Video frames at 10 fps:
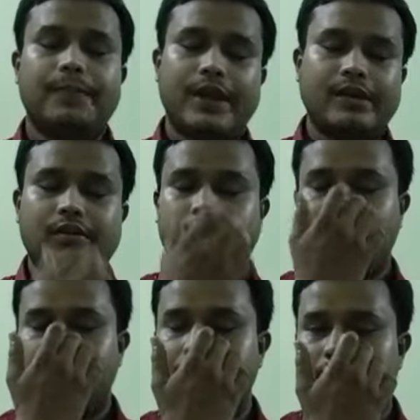and
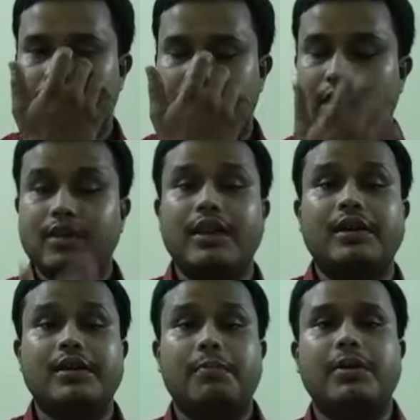we will be seeing that
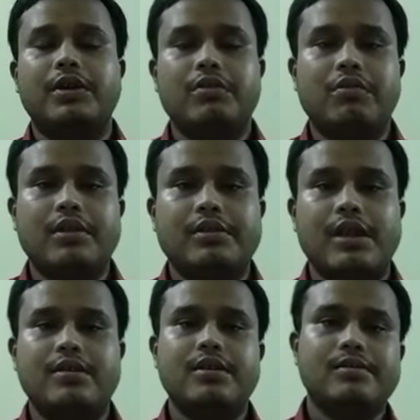in a particular
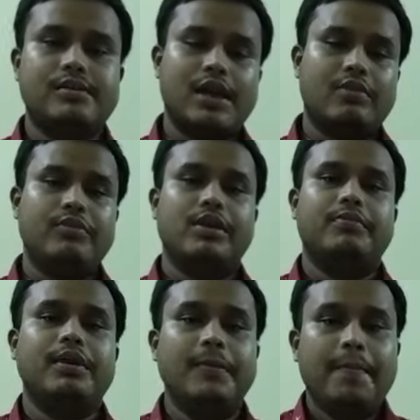sentence there will
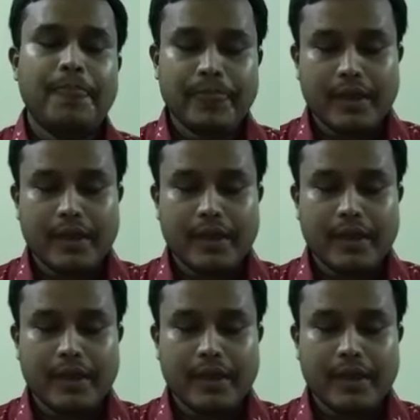be